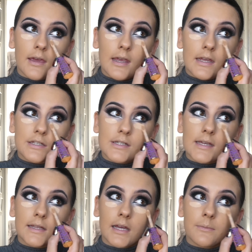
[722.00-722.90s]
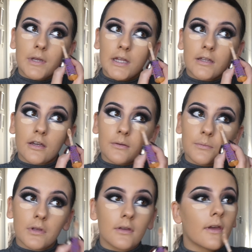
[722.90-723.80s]
in shade light medium,
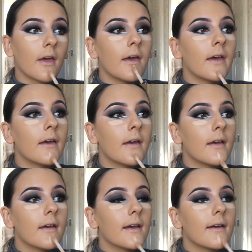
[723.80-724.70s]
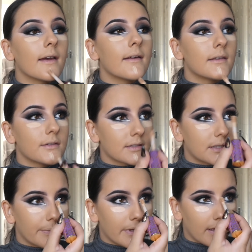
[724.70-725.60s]
and just
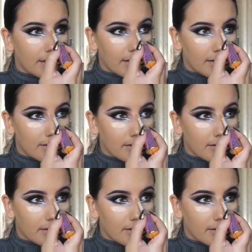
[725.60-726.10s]
applying